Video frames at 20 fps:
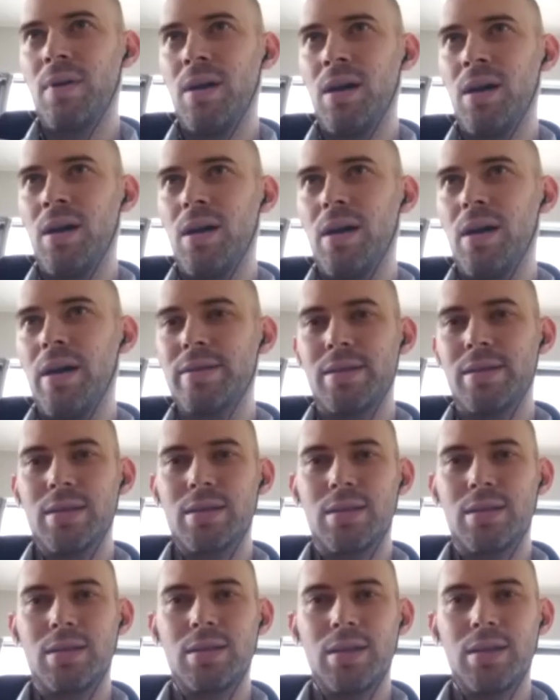
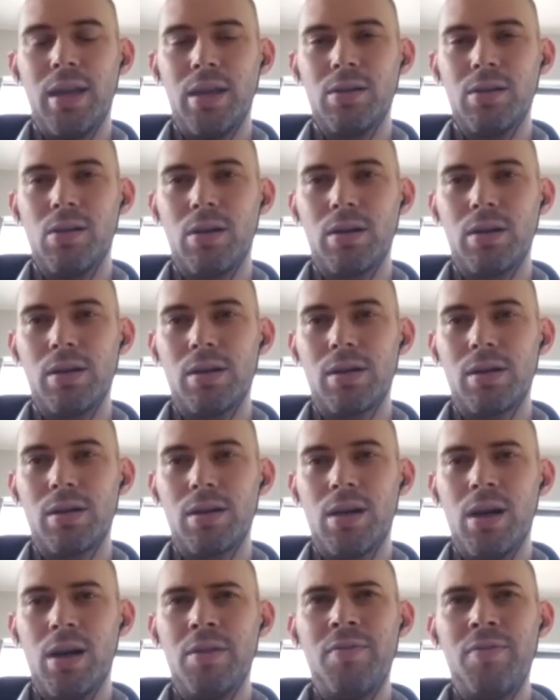exist any longer.
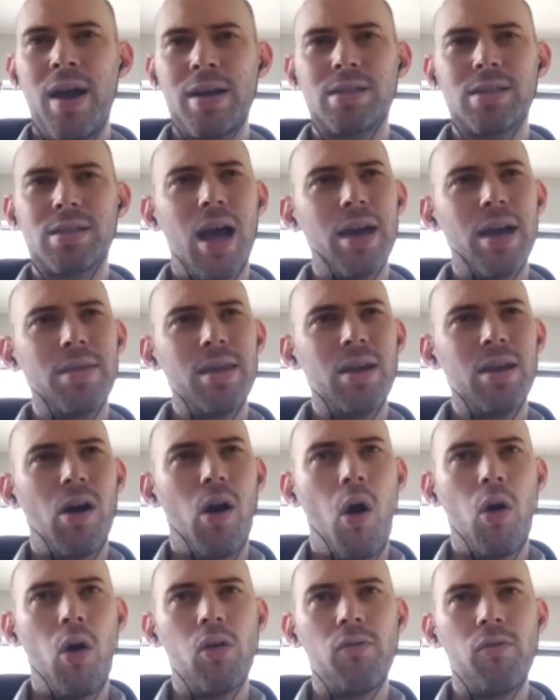In fact, I think
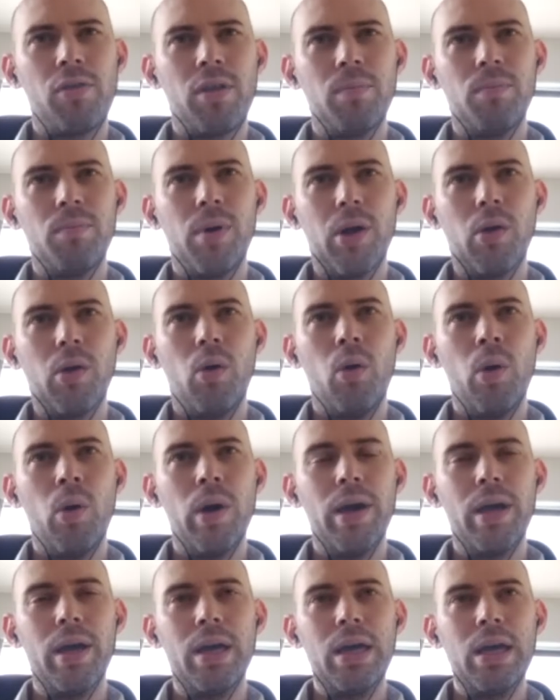all of them but
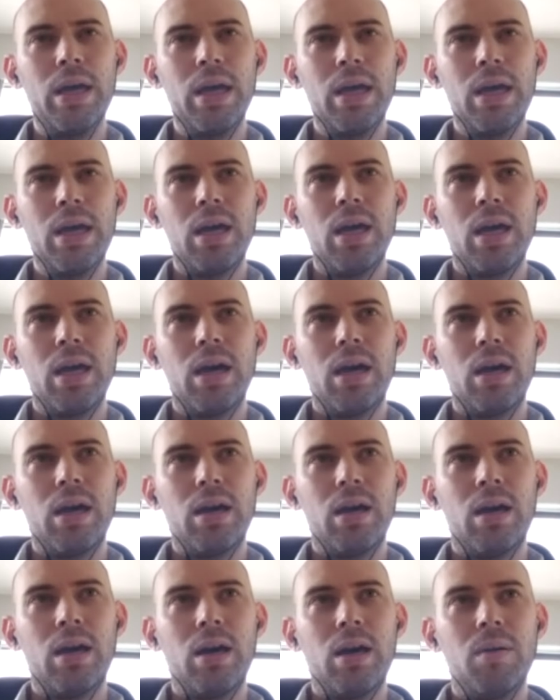Oi
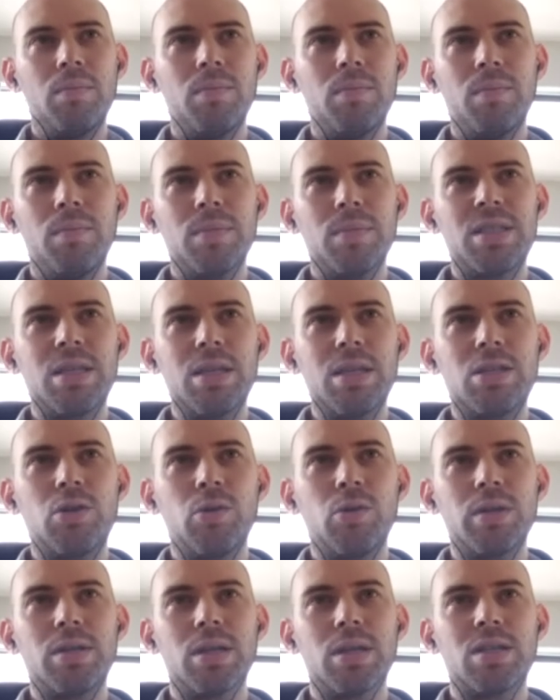ceased to
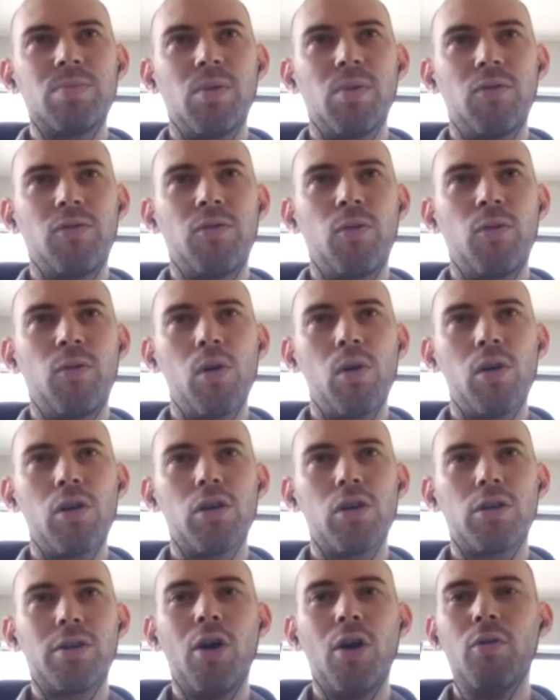exist
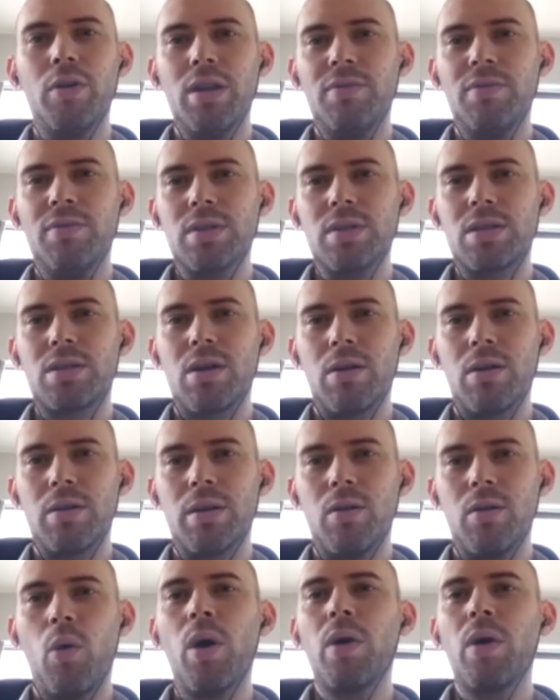before COVID even
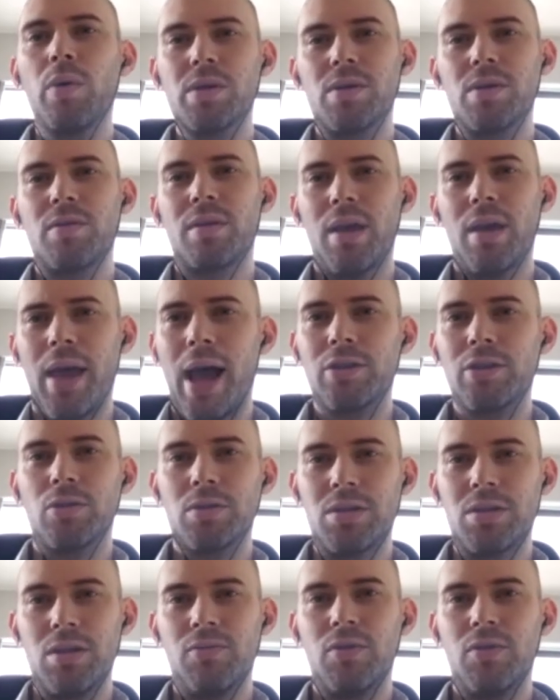started. Oi was a
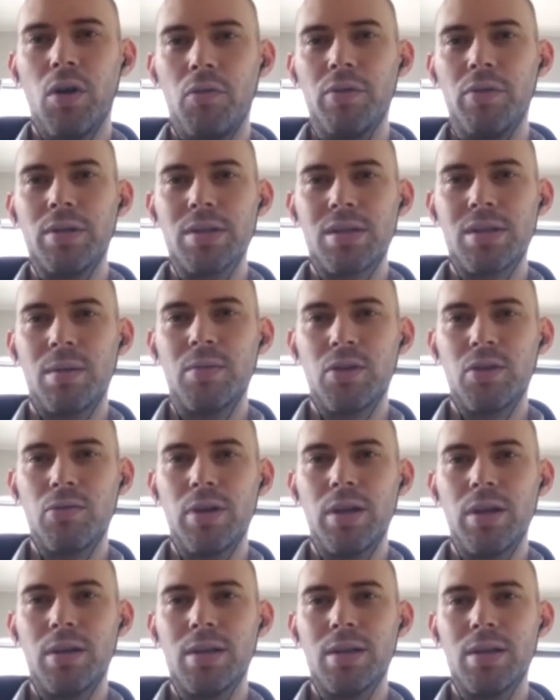casualty of COVID to some
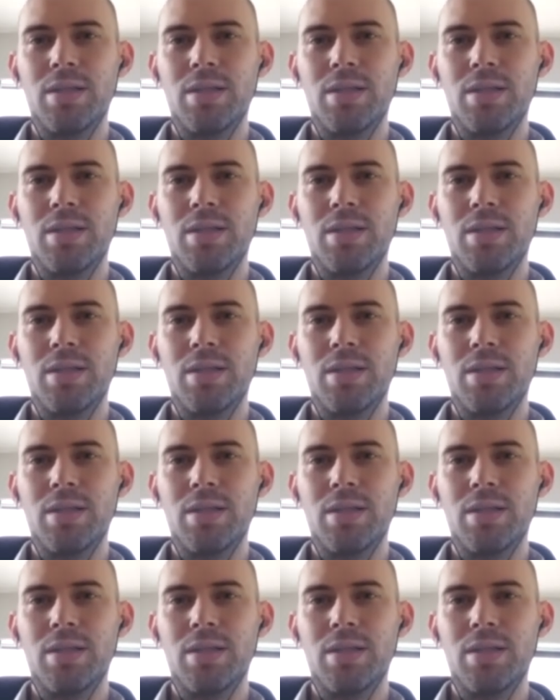degree, it